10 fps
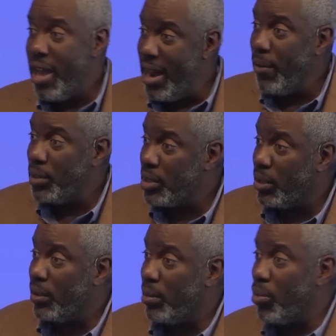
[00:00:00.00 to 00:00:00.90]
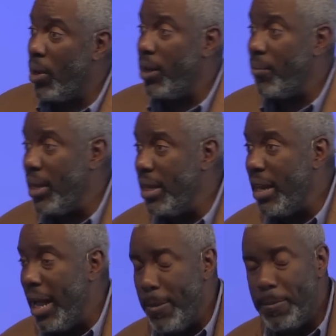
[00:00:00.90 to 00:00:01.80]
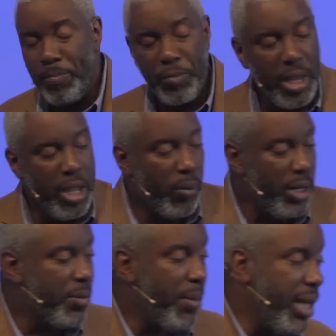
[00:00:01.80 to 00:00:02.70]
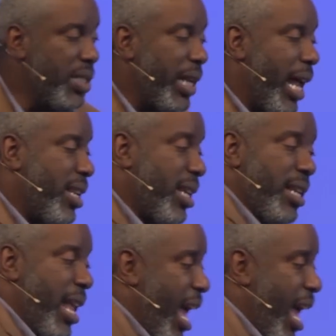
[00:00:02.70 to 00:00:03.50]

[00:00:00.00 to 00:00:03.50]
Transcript: And I was certainly brought up in that, which means that I didn't